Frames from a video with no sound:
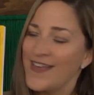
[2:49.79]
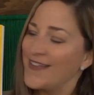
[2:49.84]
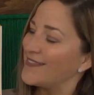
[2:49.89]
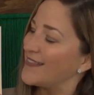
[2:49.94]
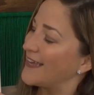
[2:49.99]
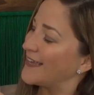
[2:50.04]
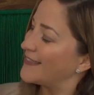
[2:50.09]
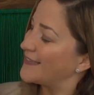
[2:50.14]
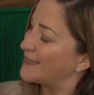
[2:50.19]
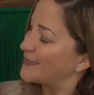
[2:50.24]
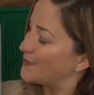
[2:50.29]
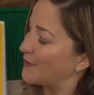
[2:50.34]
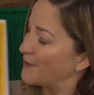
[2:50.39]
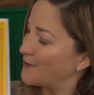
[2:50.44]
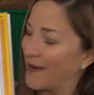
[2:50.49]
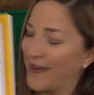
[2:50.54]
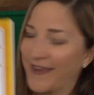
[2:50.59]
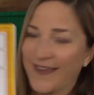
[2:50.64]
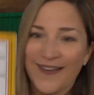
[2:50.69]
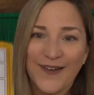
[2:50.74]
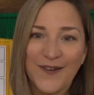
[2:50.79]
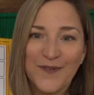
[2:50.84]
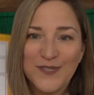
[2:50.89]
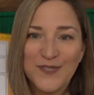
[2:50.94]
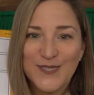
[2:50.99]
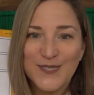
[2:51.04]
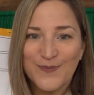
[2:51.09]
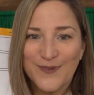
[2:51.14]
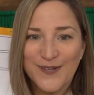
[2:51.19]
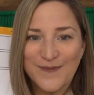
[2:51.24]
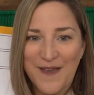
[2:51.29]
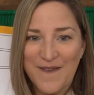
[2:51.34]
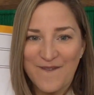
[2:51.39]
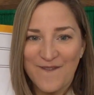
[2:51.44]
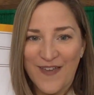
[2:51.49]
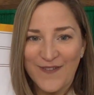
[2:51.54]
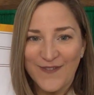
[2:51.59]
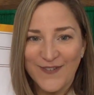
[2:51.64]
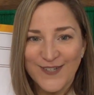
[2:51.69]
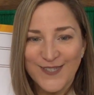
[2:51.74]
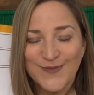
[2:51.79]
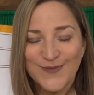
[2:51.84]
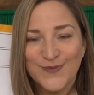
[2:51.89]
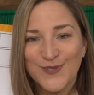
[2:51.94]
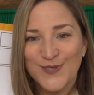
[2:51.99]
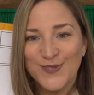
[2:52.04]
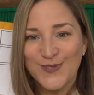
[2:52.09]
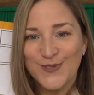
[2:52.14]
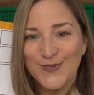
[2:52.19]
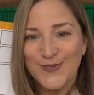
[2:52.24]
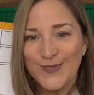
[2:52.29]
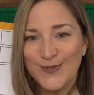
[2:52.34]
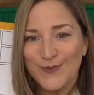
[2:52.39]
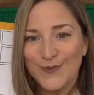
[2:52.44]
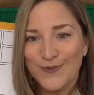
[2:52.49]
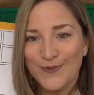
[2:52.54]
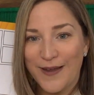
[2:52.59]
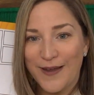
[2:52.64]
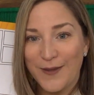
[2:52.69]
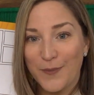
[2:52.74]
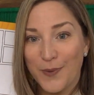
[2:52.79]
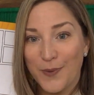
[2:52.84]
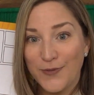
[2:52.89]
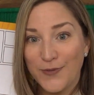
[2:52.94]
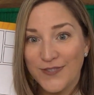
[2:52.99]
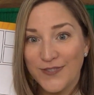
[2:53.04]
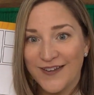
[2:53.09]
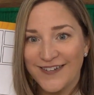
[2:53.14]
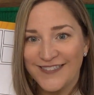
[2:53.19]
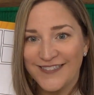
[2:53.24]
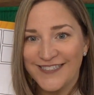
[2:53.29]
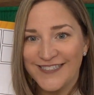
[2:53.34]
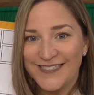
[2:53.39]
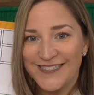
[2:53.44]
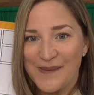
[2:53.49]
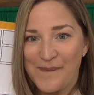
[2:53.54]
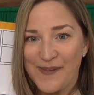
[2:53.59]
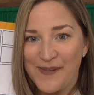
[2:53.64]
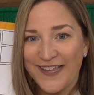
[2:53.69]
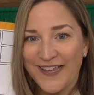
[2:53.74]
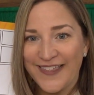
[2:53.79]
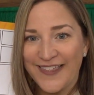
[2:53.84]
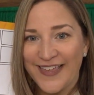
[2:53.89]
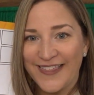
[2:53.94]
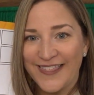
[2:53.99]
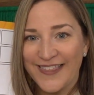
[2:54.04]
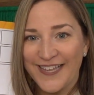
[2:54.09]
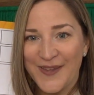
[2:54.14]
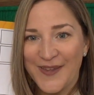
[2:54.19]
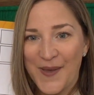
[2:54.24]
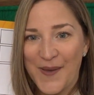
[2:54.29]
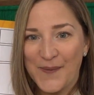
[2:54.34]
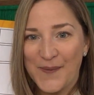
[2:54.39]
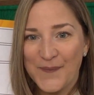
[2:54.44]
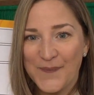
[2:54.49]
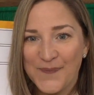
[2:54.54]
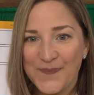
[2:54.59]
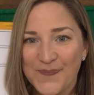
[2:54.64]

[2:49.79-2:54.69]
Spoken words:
like this one right here, which is one of my favorites, where students will write a postcard to somebody that they know.